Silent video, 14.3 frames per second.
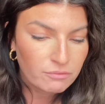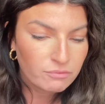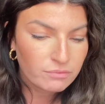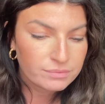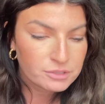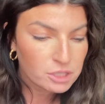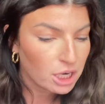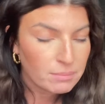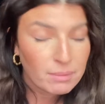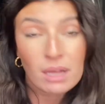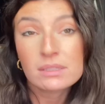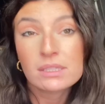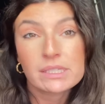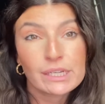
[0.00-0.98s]
Starting
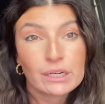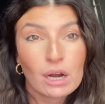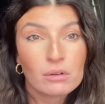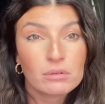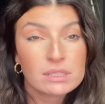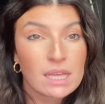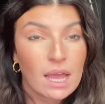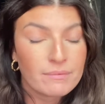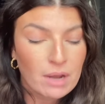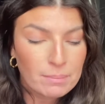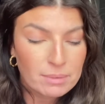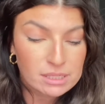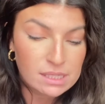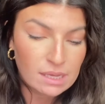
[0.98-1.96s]
balance is 0 because I have
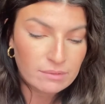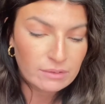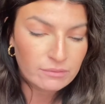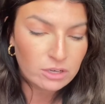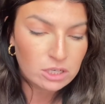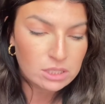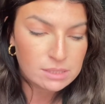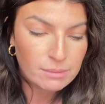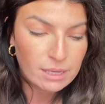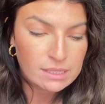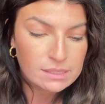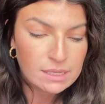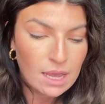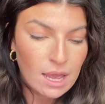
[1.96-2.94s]
not been saving for
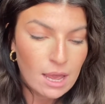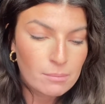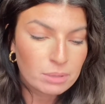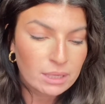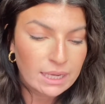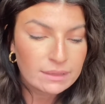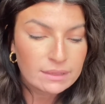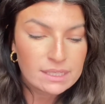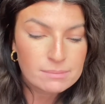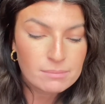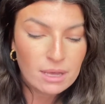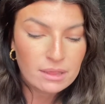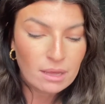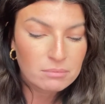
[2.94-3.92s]
Christmas. Plan this
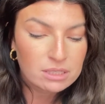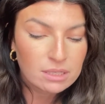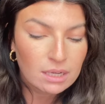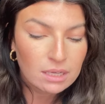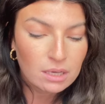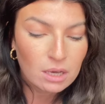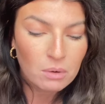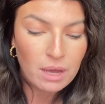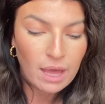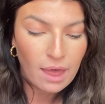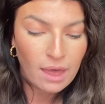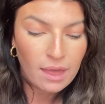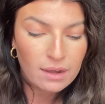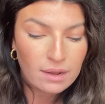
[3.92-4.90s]
month, I'm just gonna go
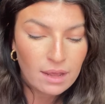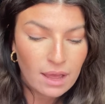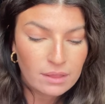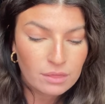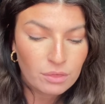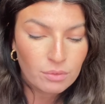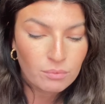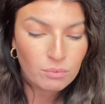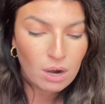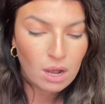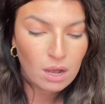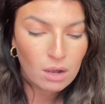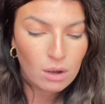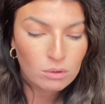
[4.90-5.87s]
ahead and
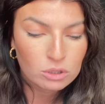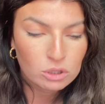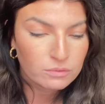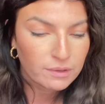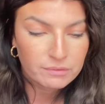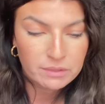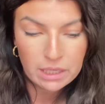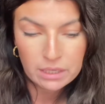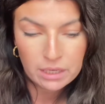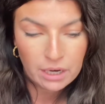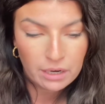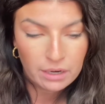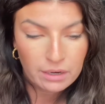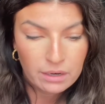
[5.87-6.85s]
throw $250 in
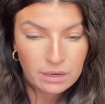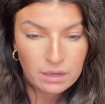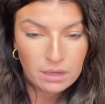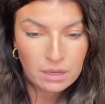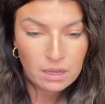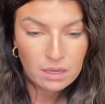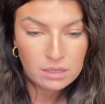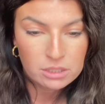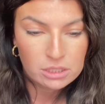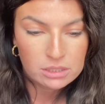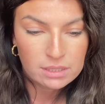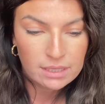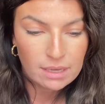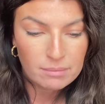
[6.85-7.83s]
here
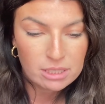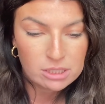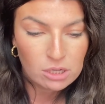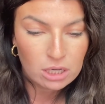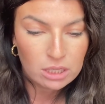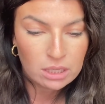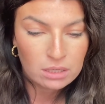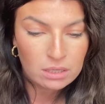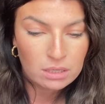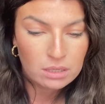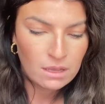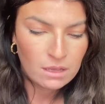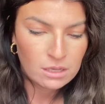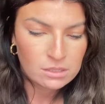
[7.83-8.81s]
just to get me started.
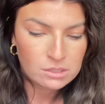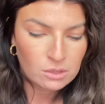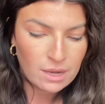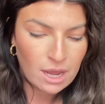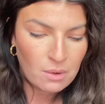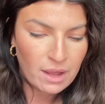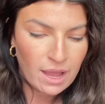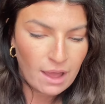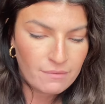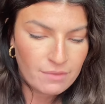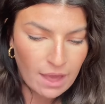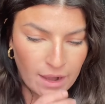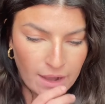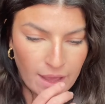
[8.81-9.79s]
So now I have
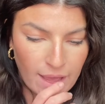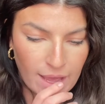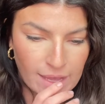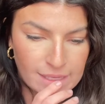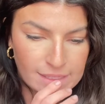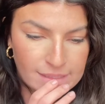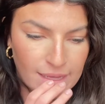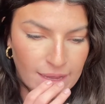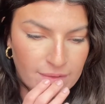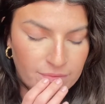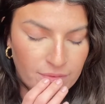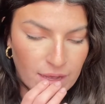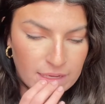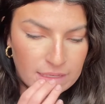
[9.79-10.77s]
that as a
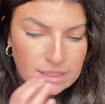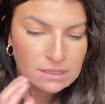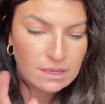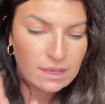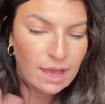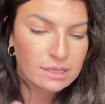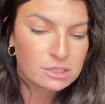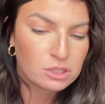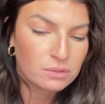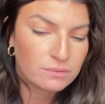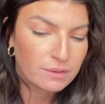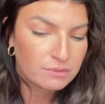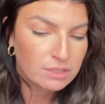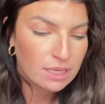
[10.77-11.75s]
fund. It has
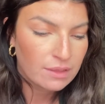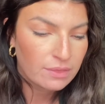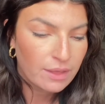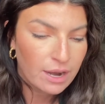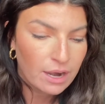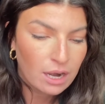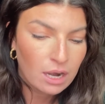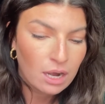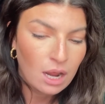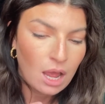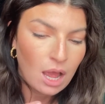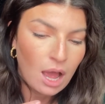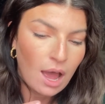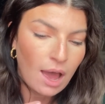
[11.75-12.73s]
$250 in there.
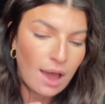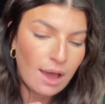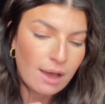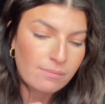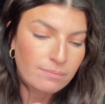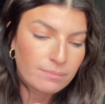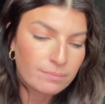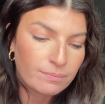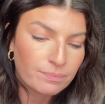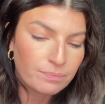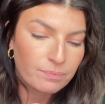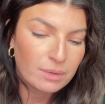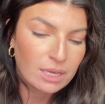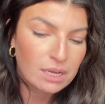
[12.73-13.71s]

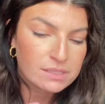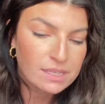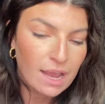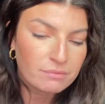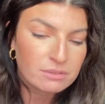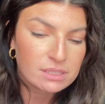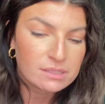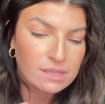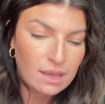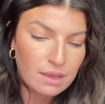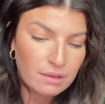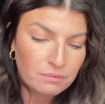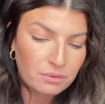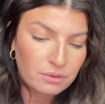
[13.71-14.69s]
Because I have to
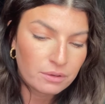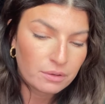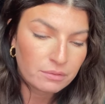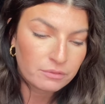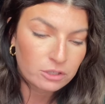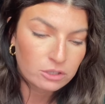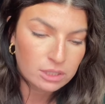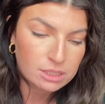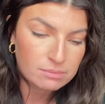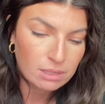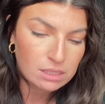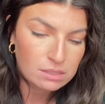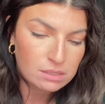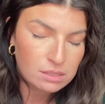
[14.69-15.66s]
save for
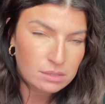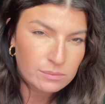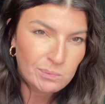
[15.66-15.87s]
Christmas.